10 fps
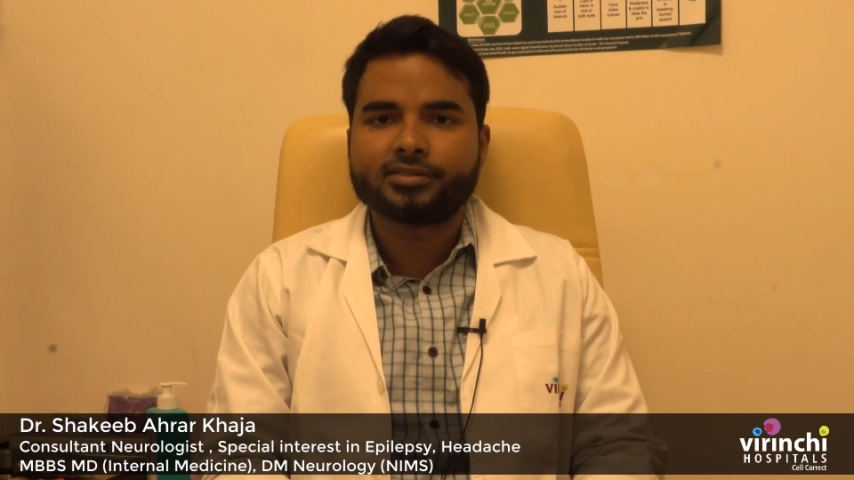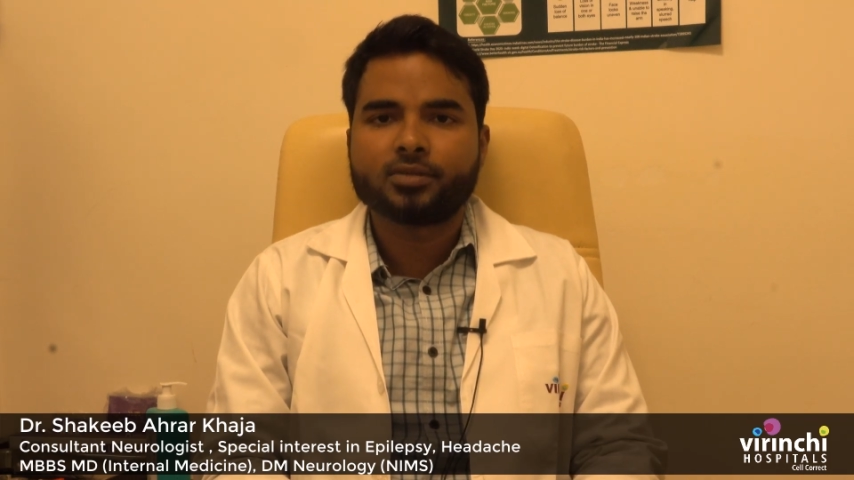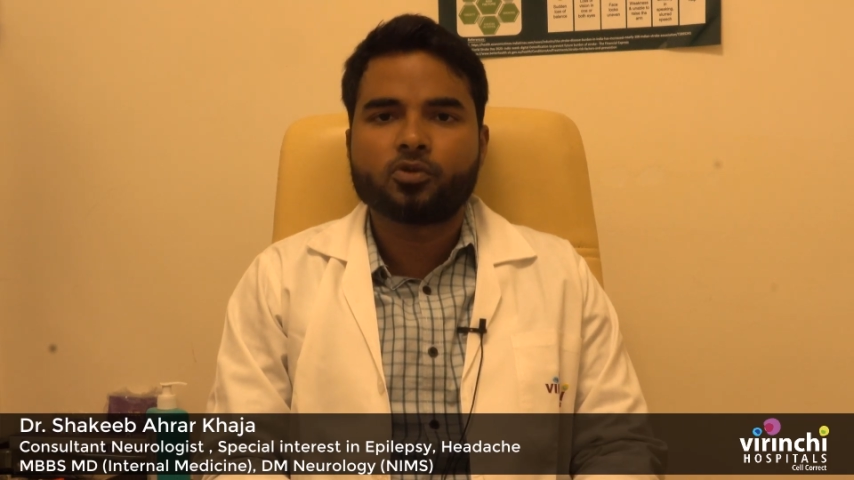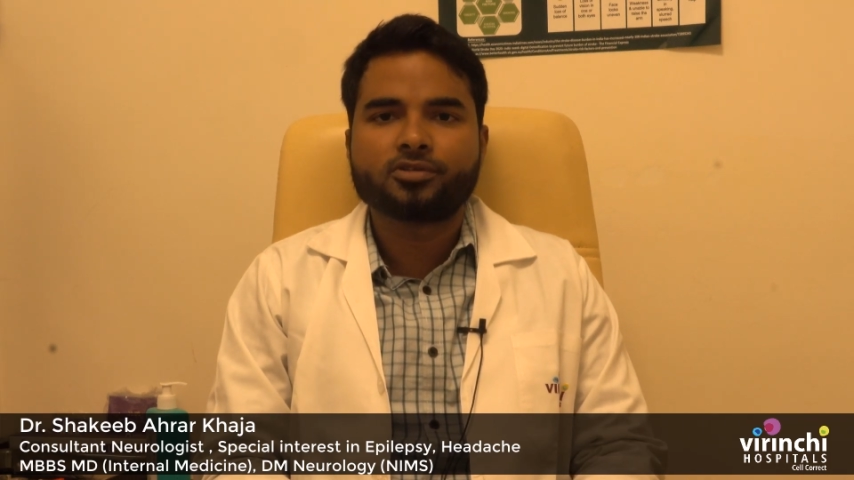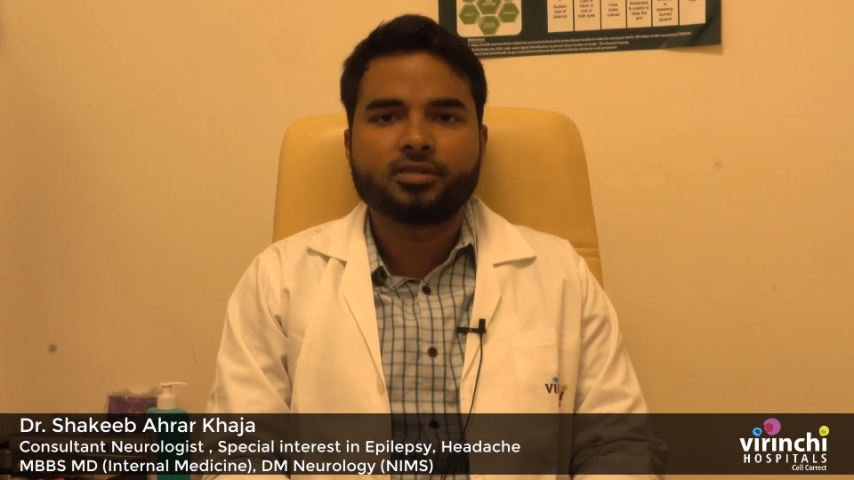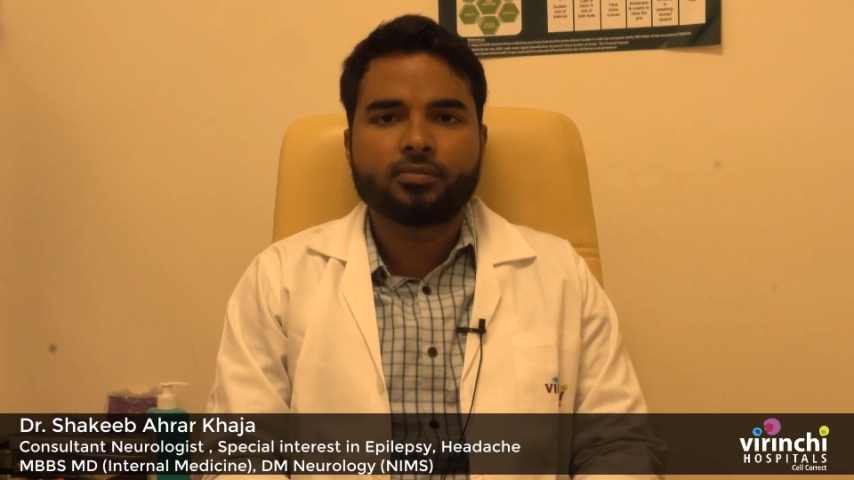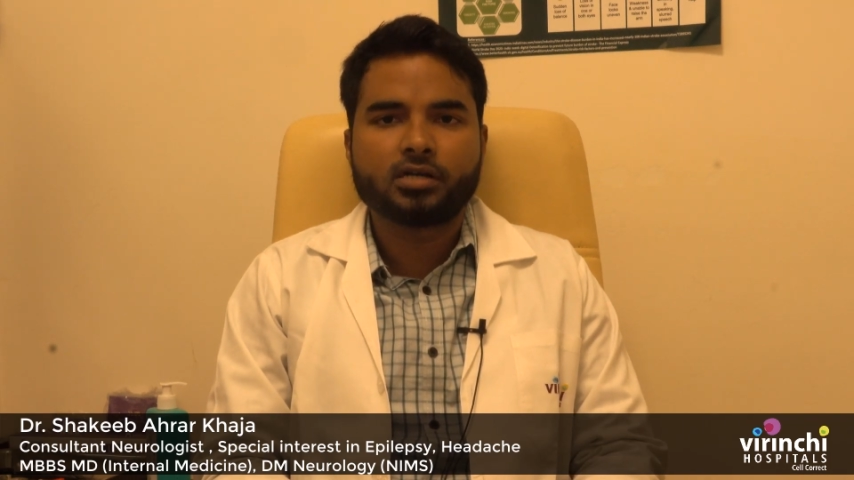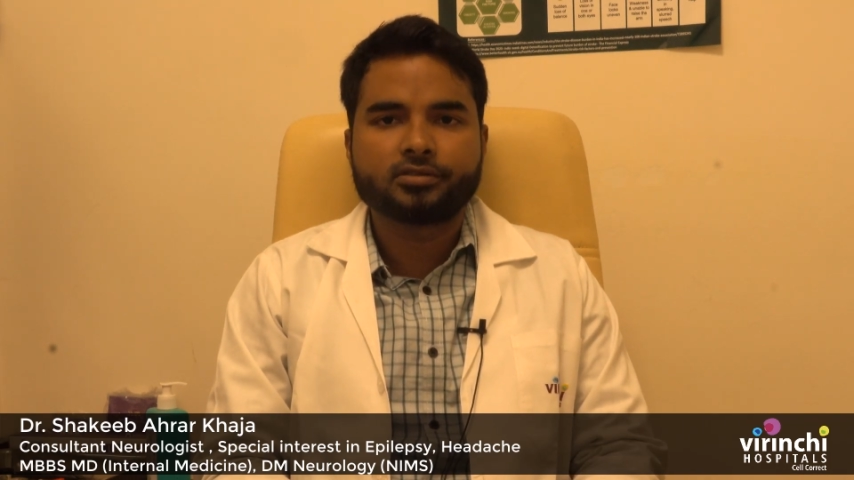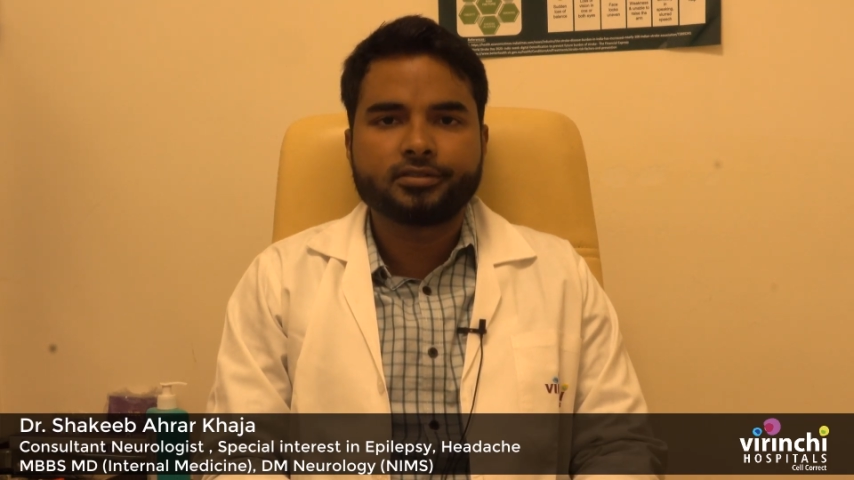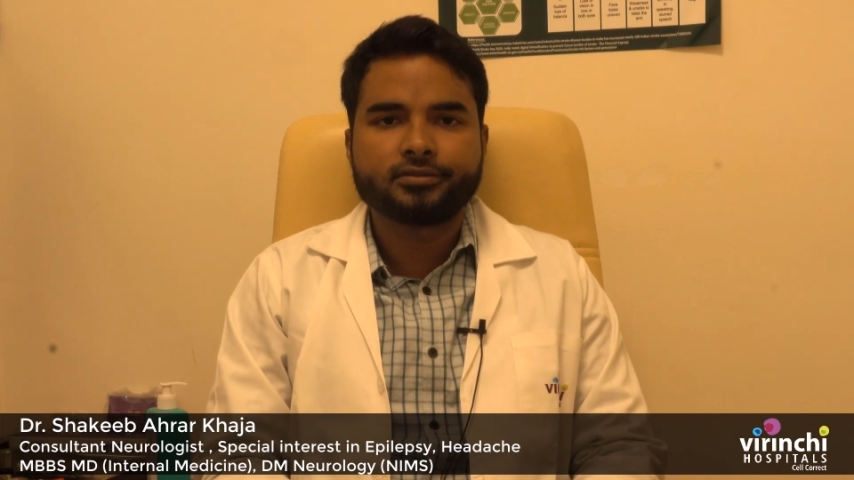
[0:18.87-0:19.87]
amongst the
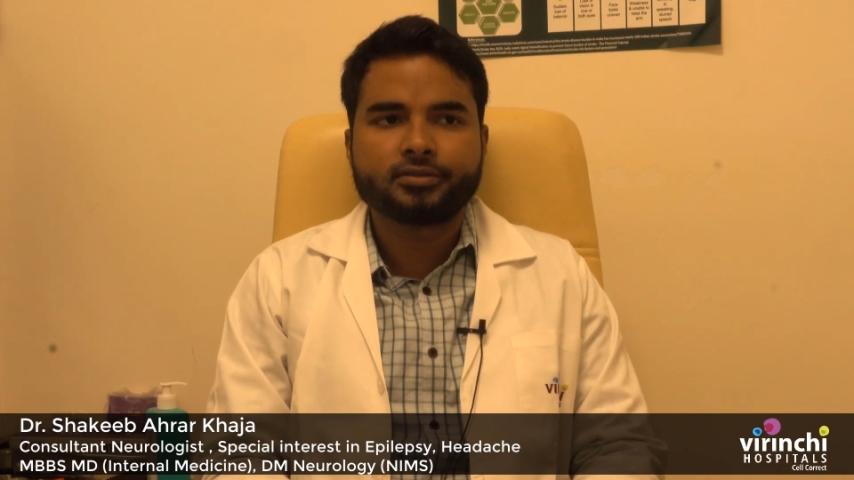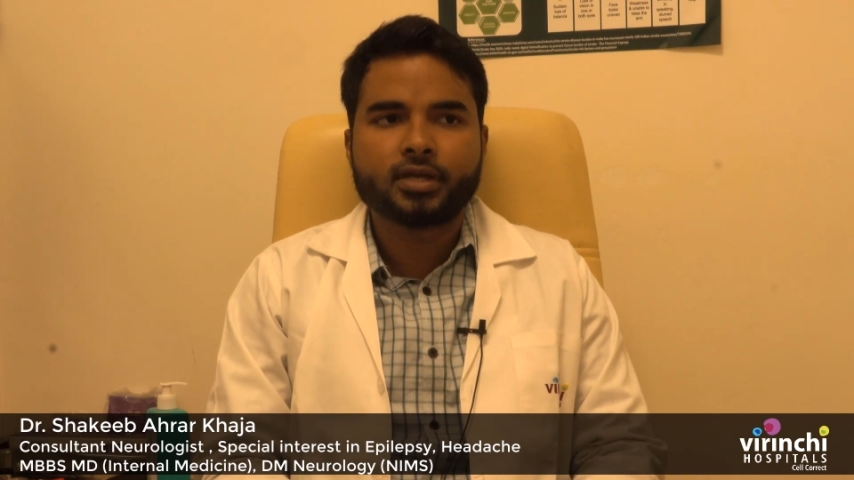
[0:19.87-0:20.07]
masses